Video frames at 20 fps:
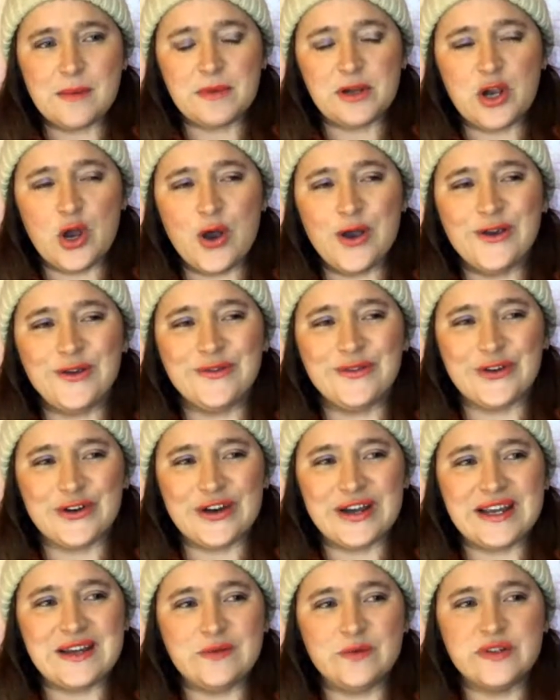coming
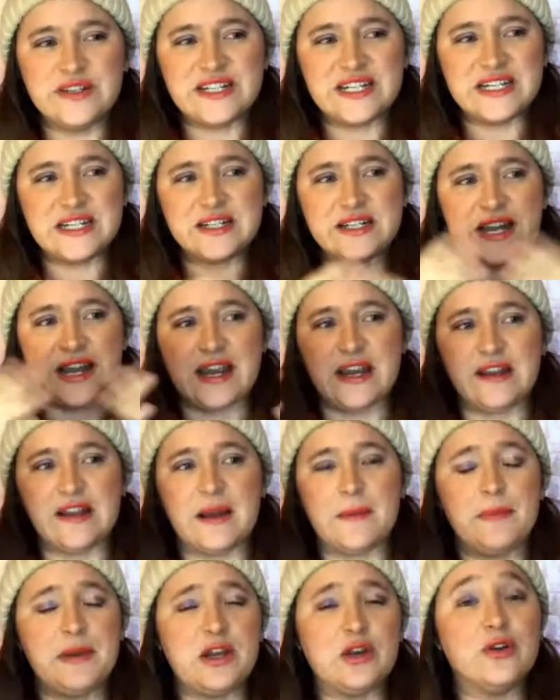over, it was just
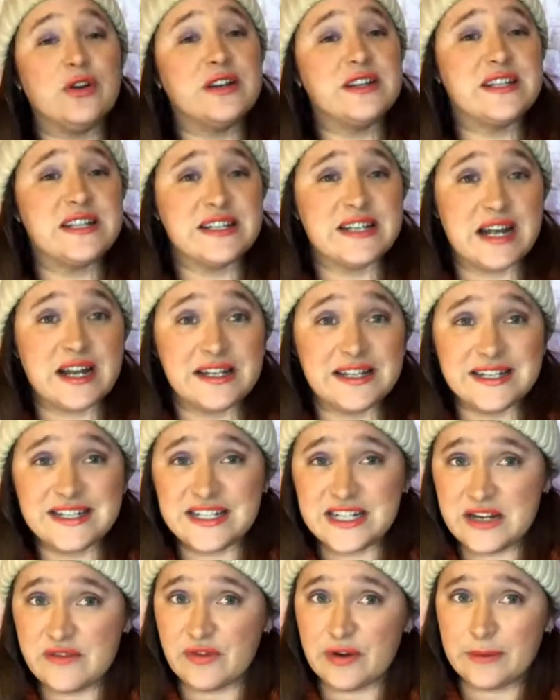saying appearances are
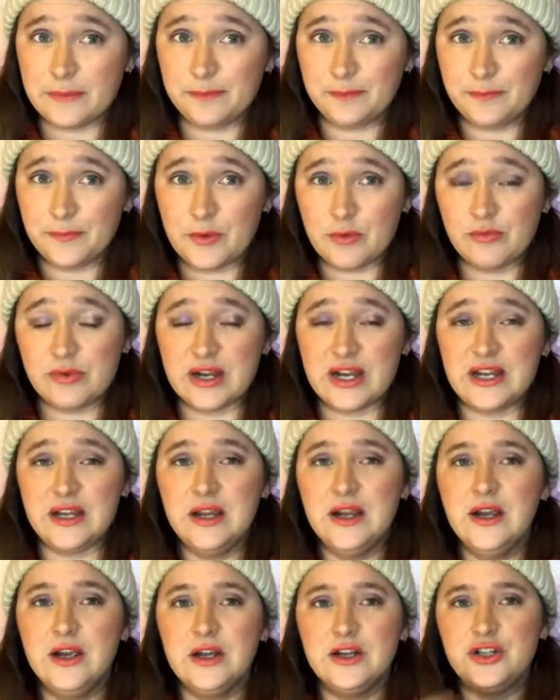deceiving.
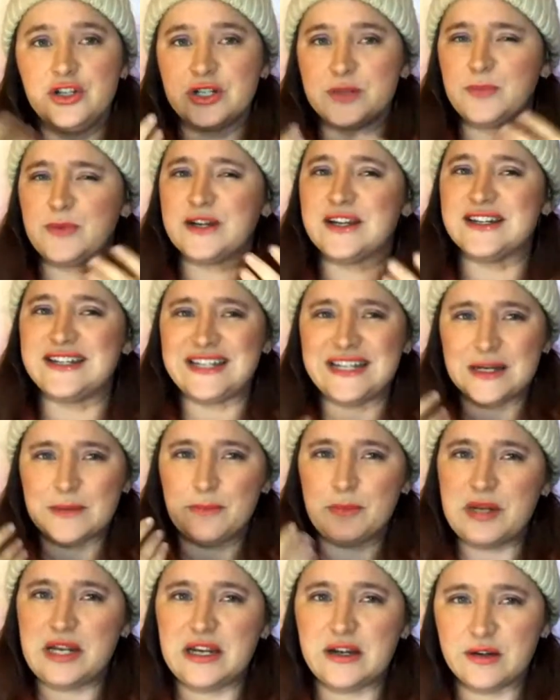Okay, just because he
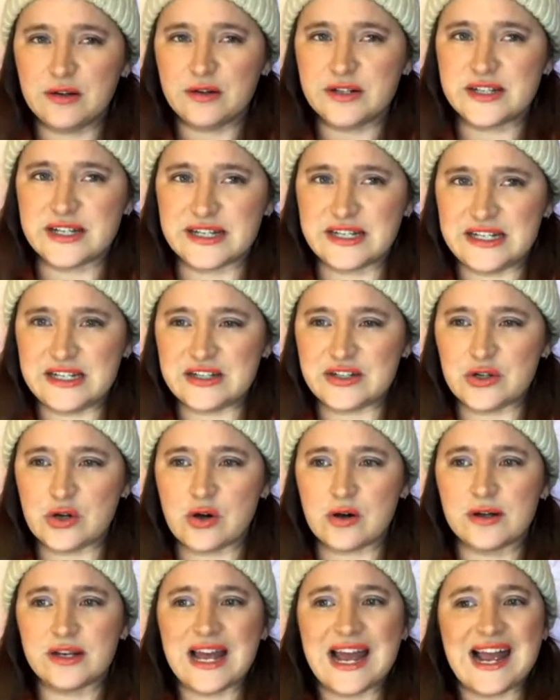appears that he's
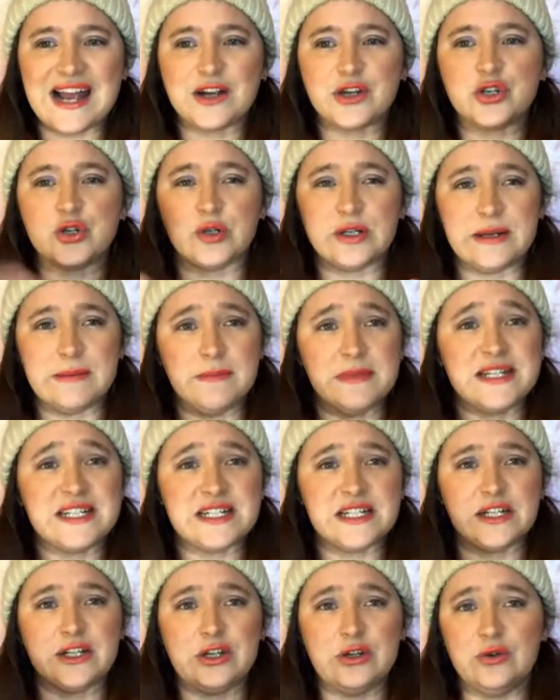not actually
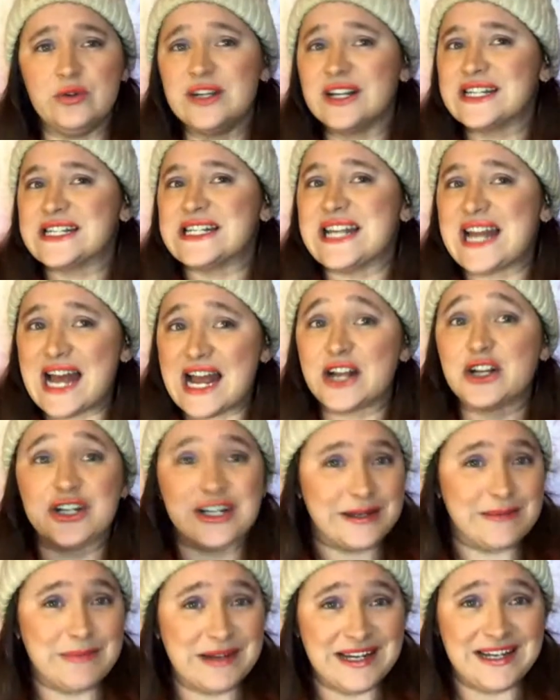missing you doesn't
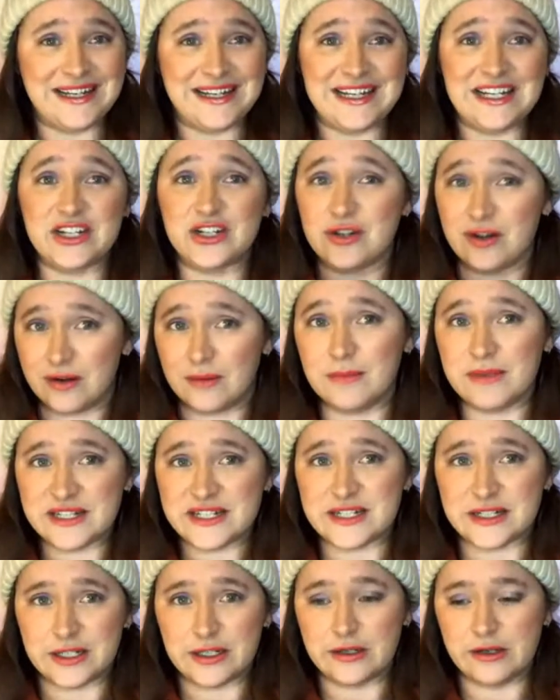actually mean he's not
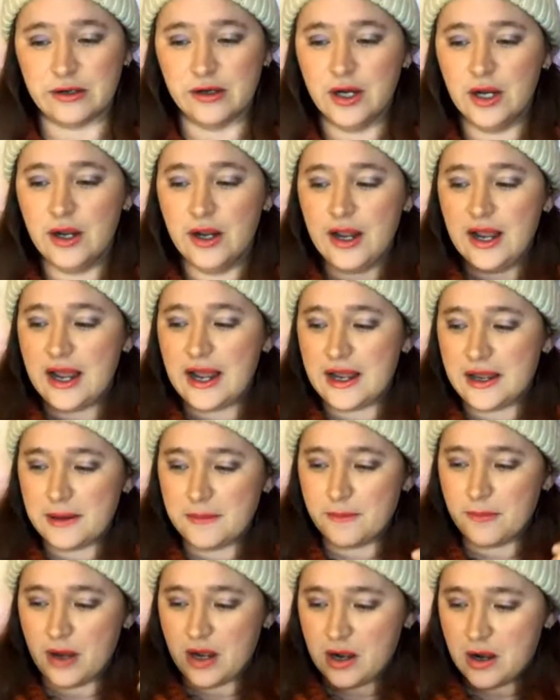missing you.
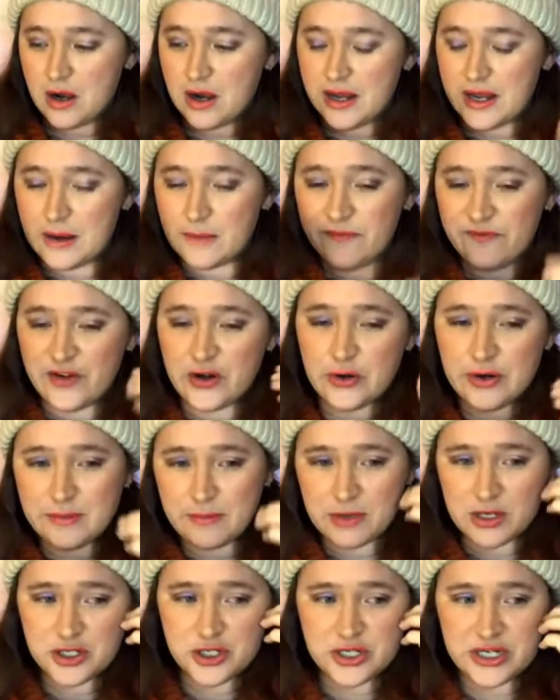I am very
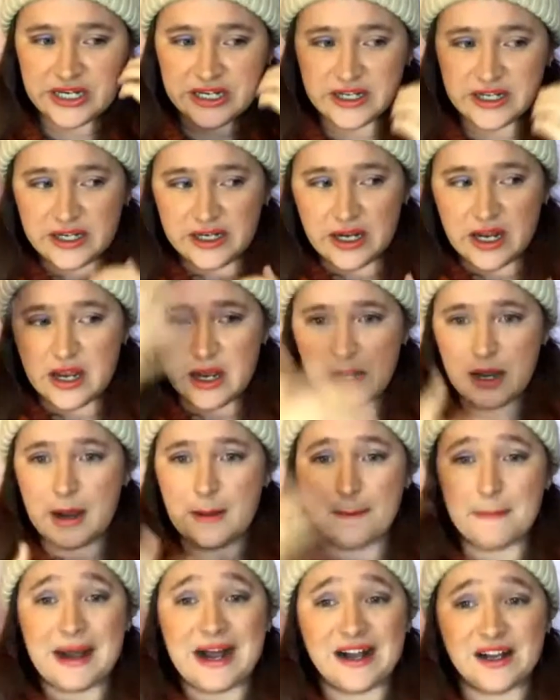much getting
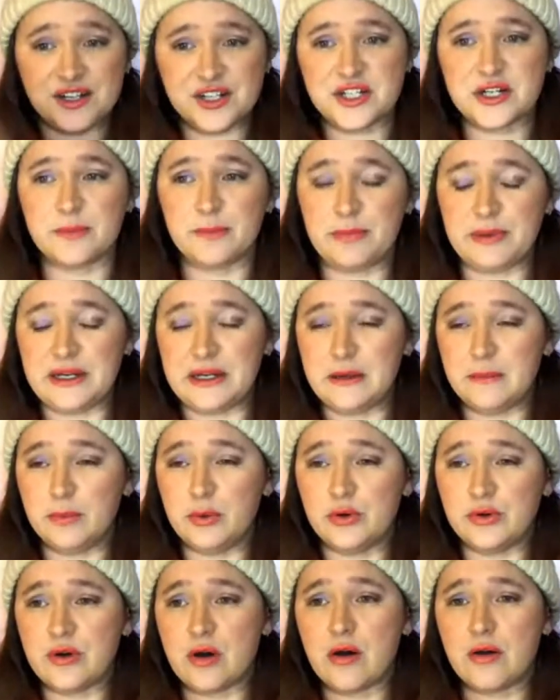a mask being
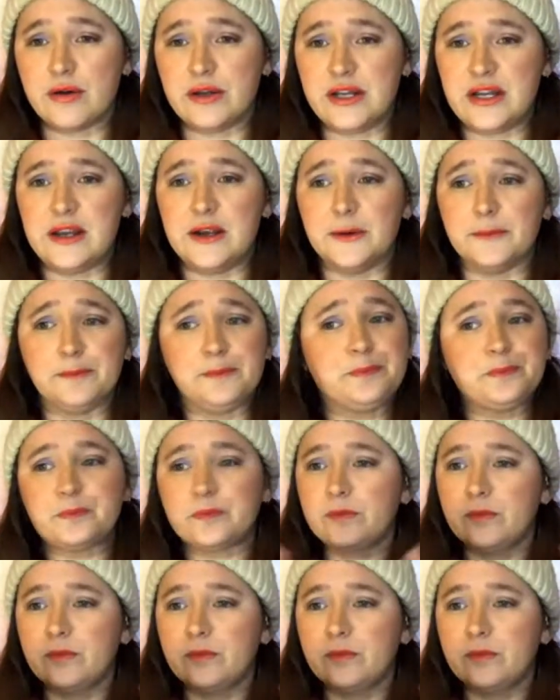put on here.